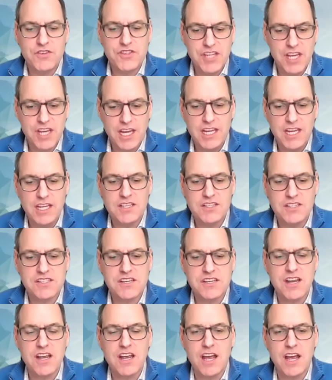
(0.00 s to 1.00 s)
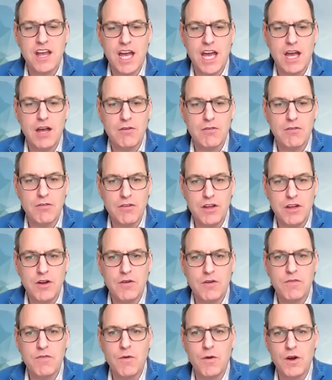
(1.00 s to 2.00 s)
change,
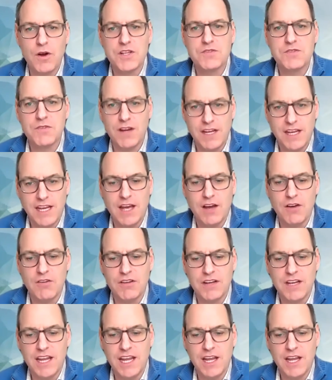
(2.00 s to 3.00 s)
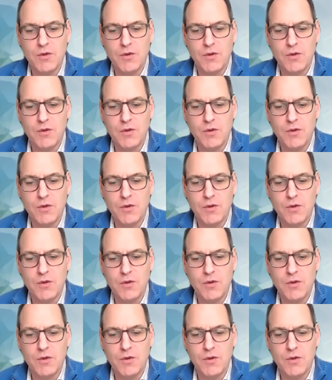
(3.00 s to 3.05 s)
for us right now, Renee?